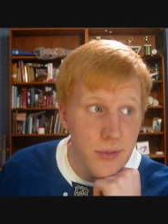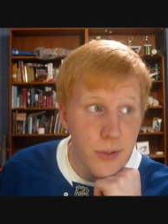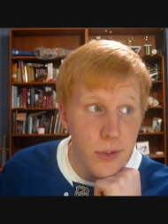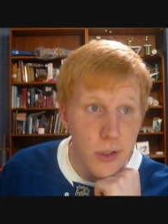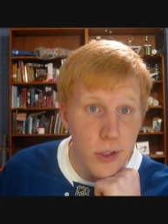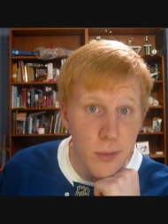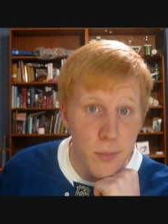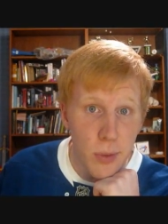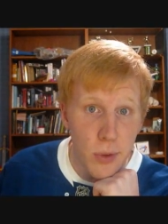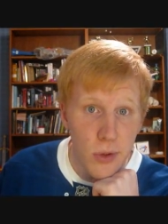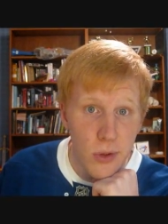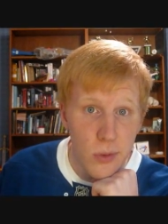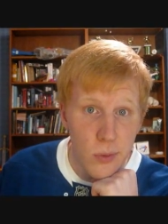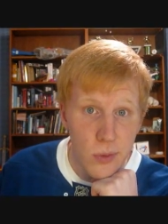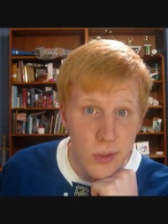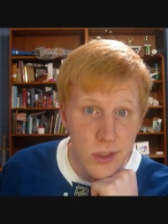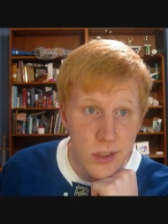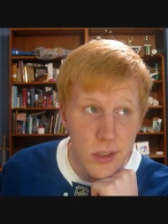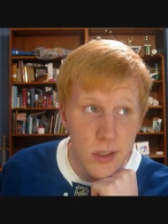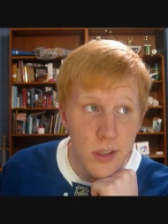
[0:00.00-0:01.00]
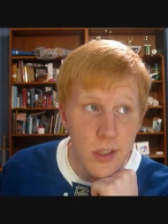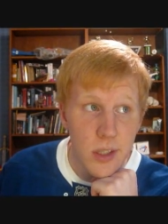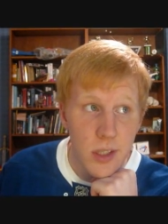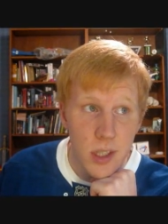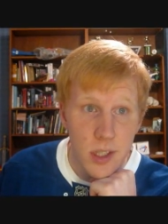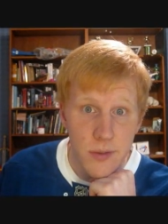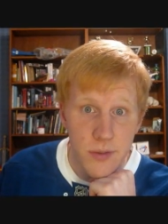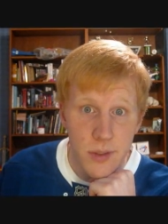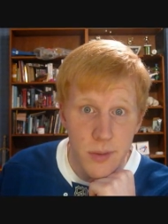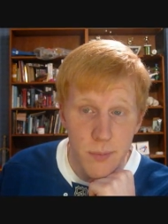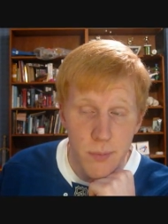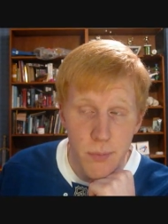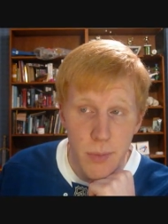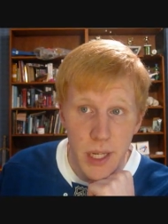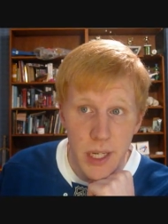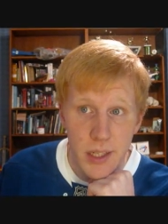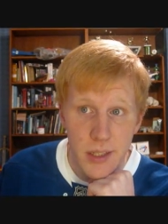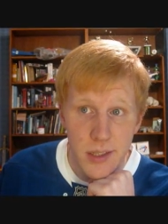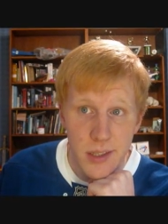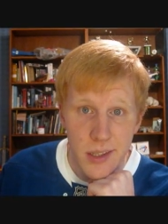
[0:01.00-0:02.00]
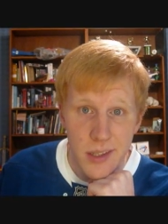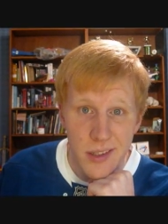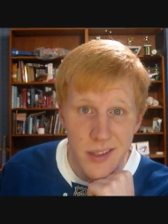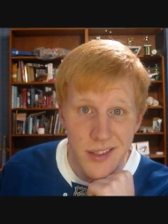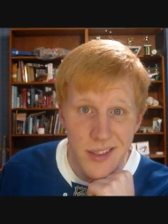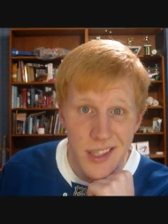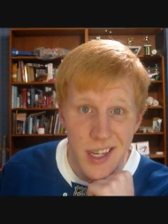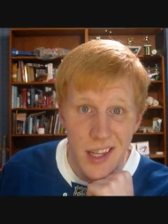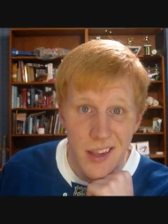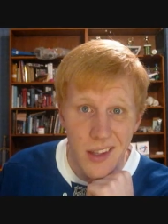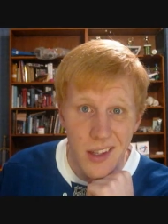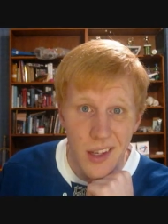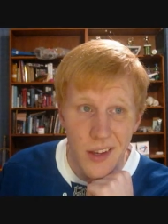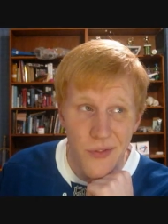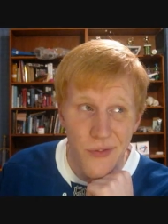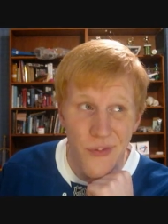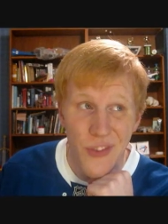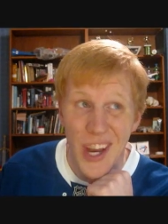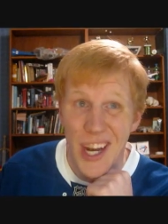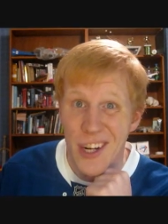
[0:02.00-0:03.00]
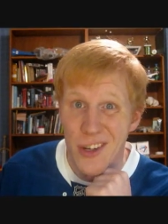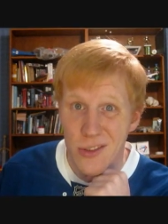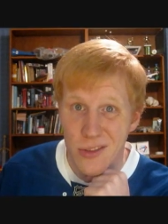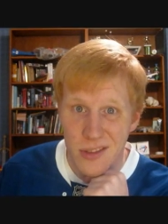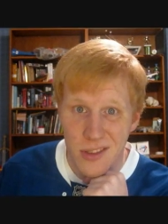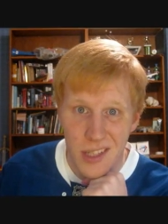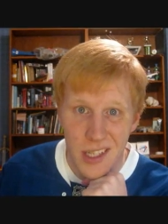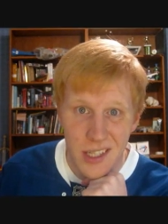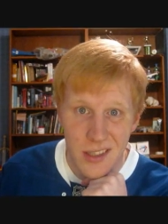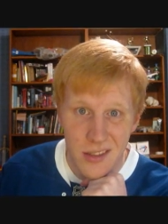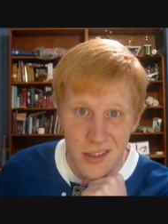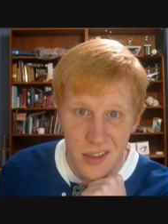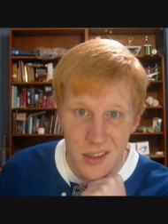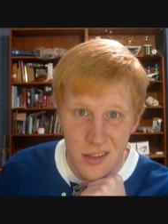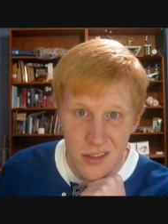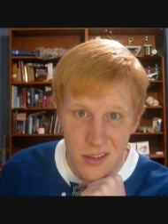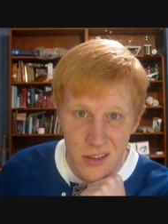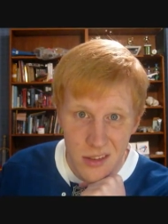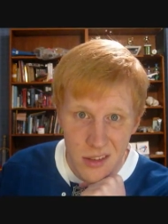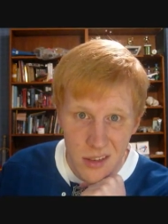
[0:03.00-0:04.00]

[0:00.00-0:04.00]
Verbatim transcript: your opponent was good enough to make it to the Stanley Cup Finals last season.